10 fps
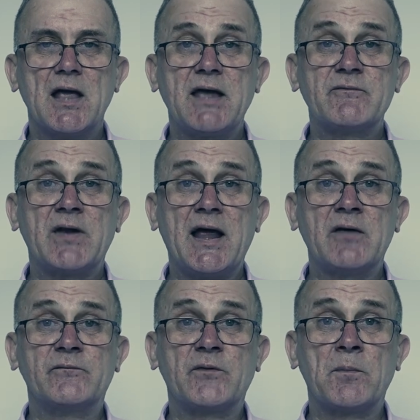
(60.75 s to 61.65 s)
giving
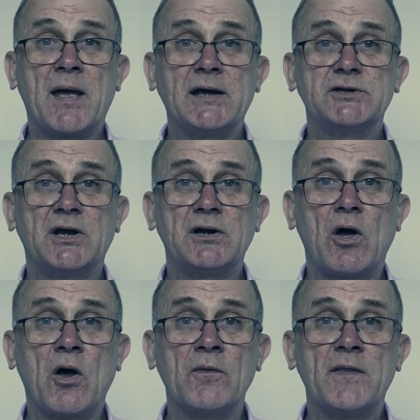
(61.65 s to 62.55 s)
information
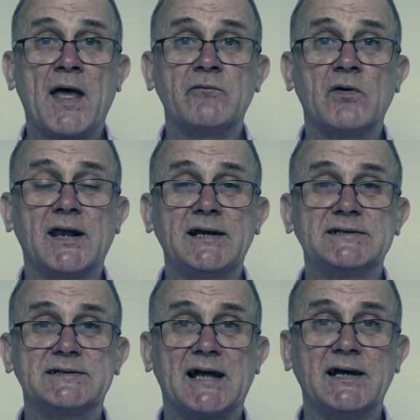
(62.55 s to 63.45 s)
on their
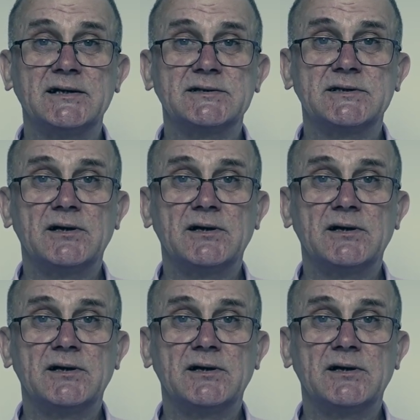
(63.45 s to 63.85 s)
release dates,